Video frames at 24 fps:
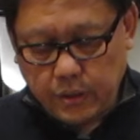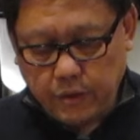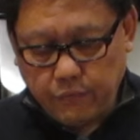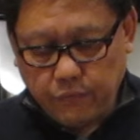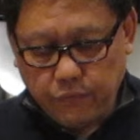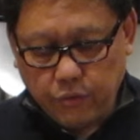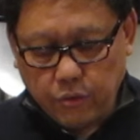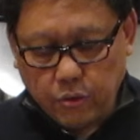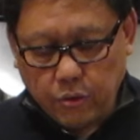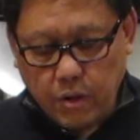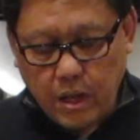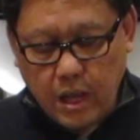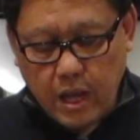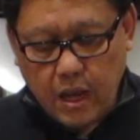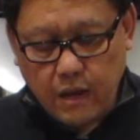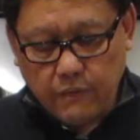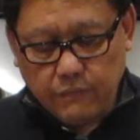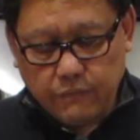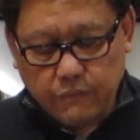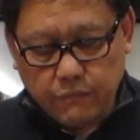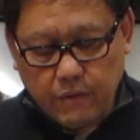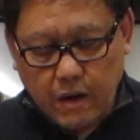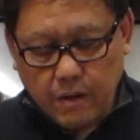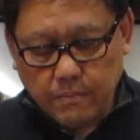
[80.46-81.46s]
If you don't
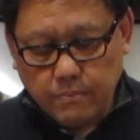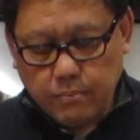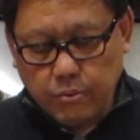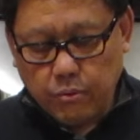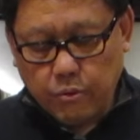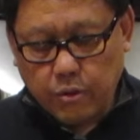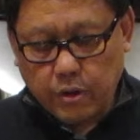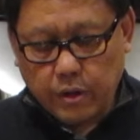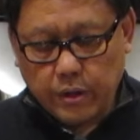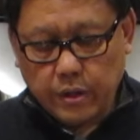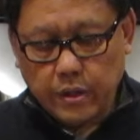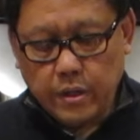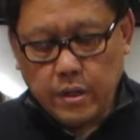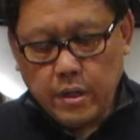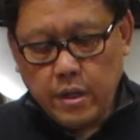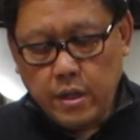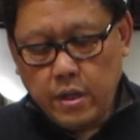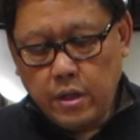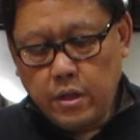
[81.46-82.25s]
have ground pork,